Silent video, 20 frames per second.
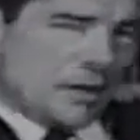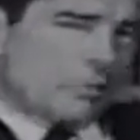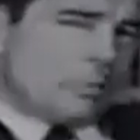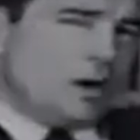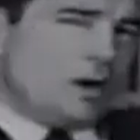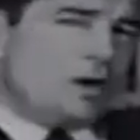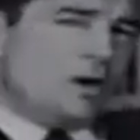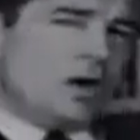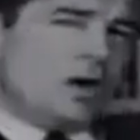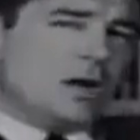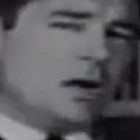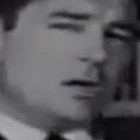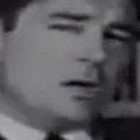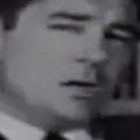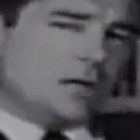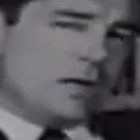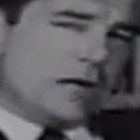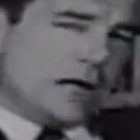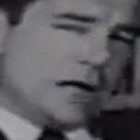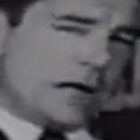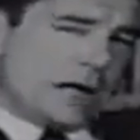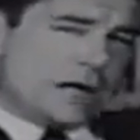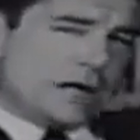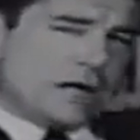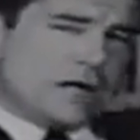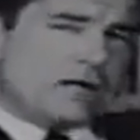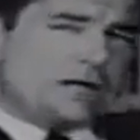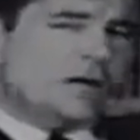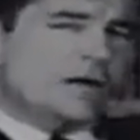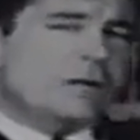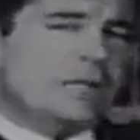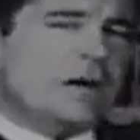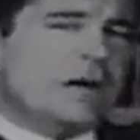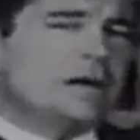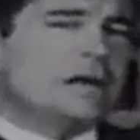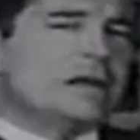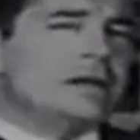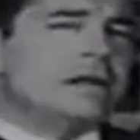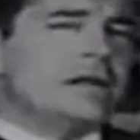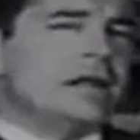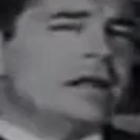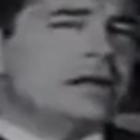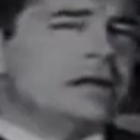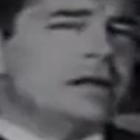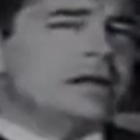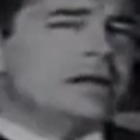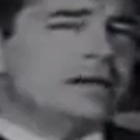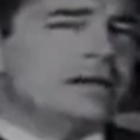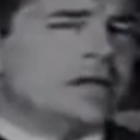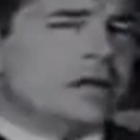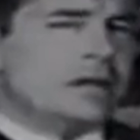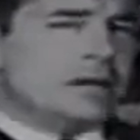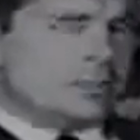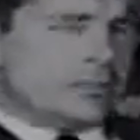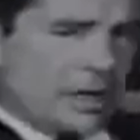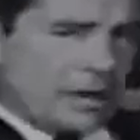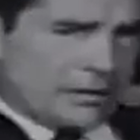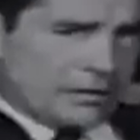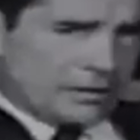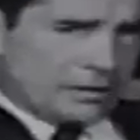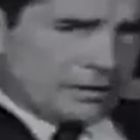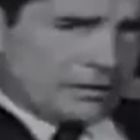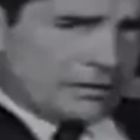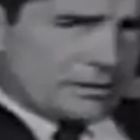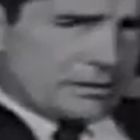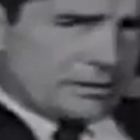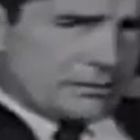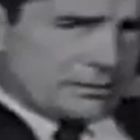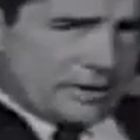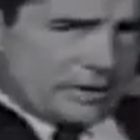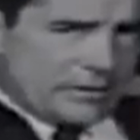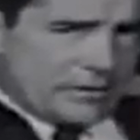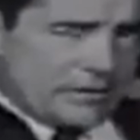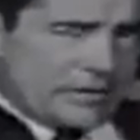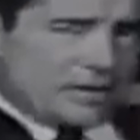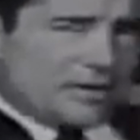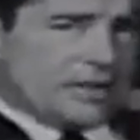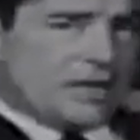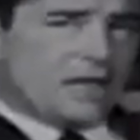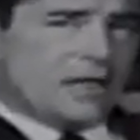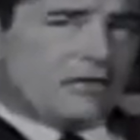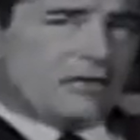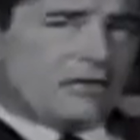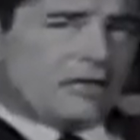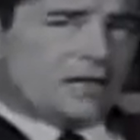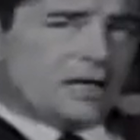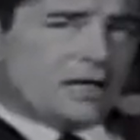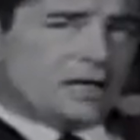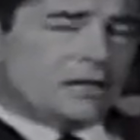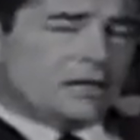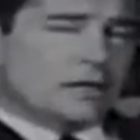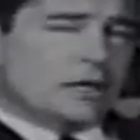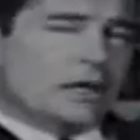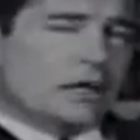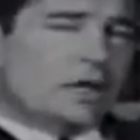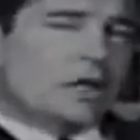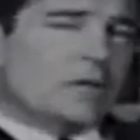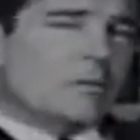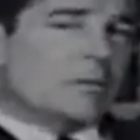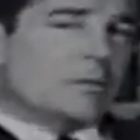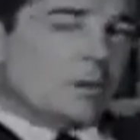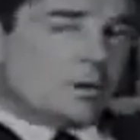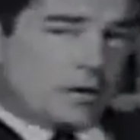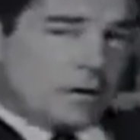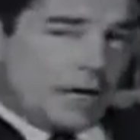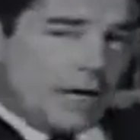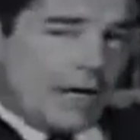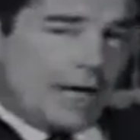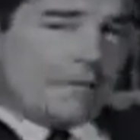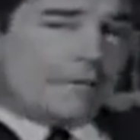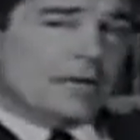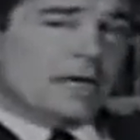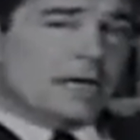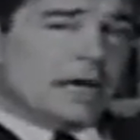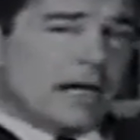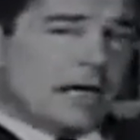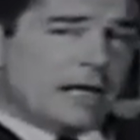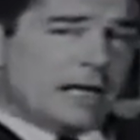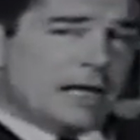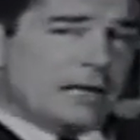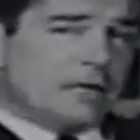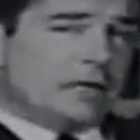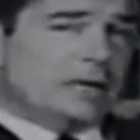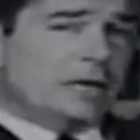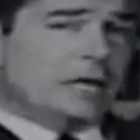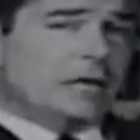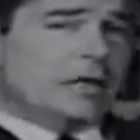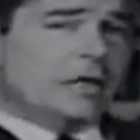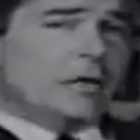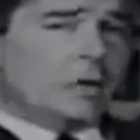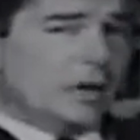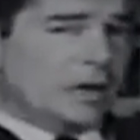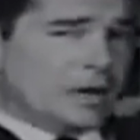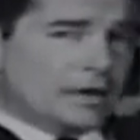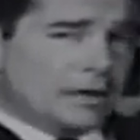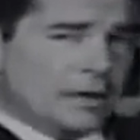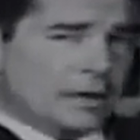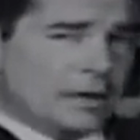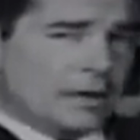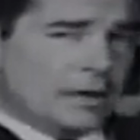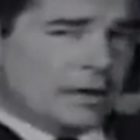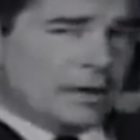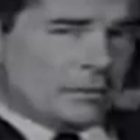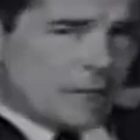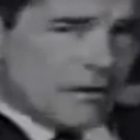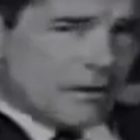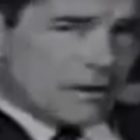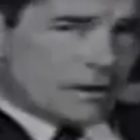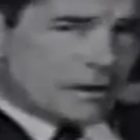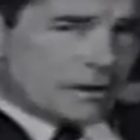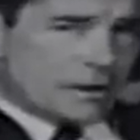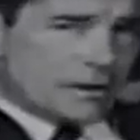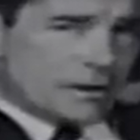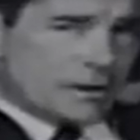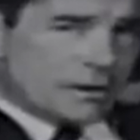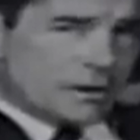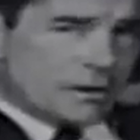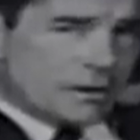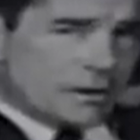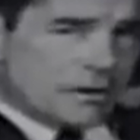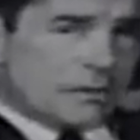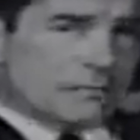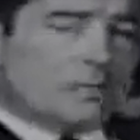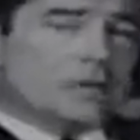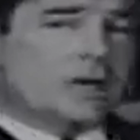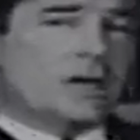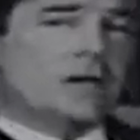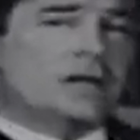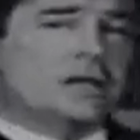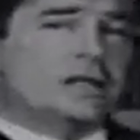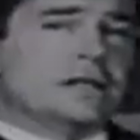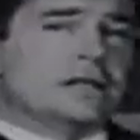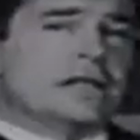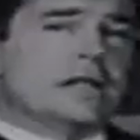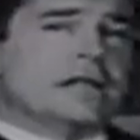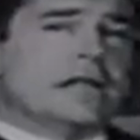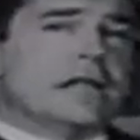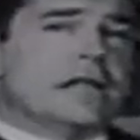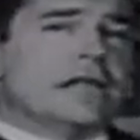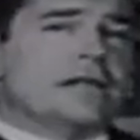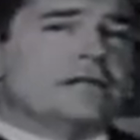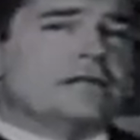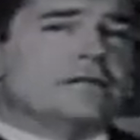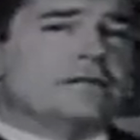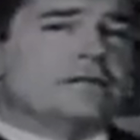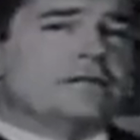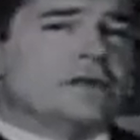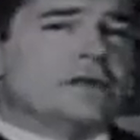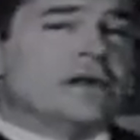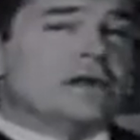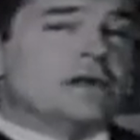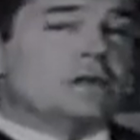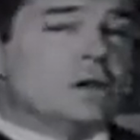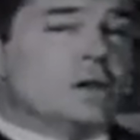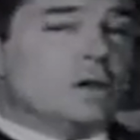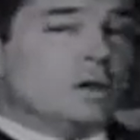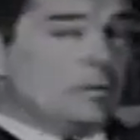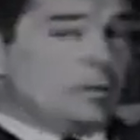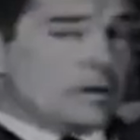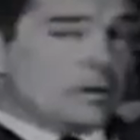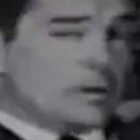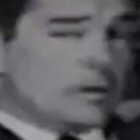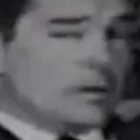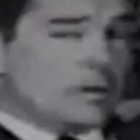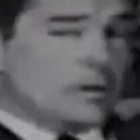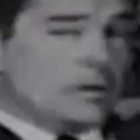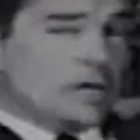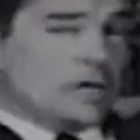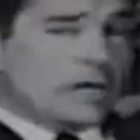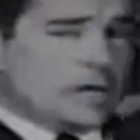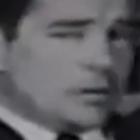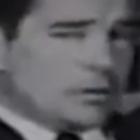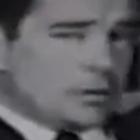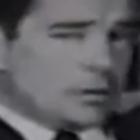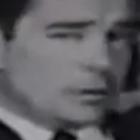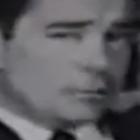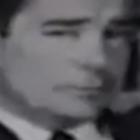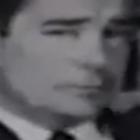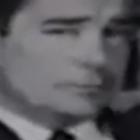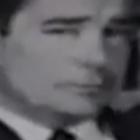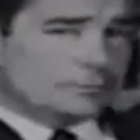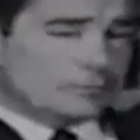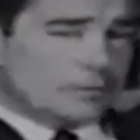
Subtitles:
Myrdal contends that the American Declaration of Independence, 1776, proclaimed the ideal of an equalitarian democracy because it contains the phrase, "all men are created equal."